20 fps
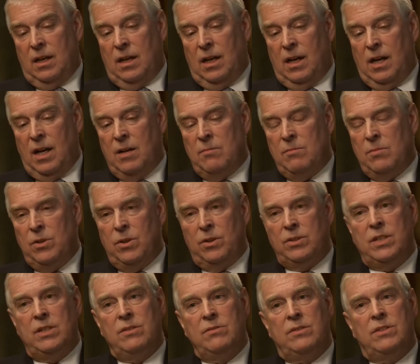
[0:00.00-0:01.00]
I'm
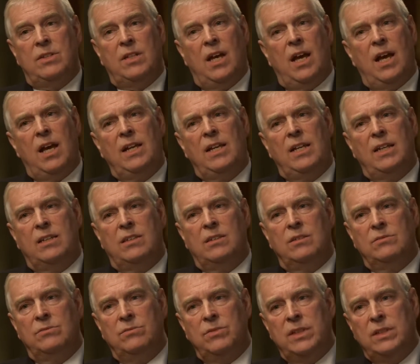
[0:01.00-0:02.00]
not entirely
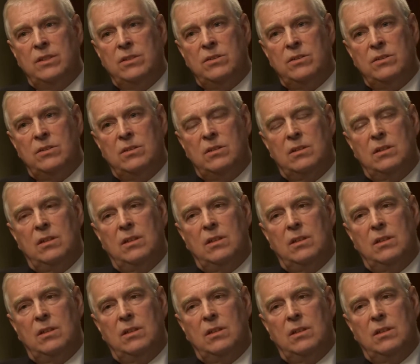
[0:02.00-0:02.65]
convinced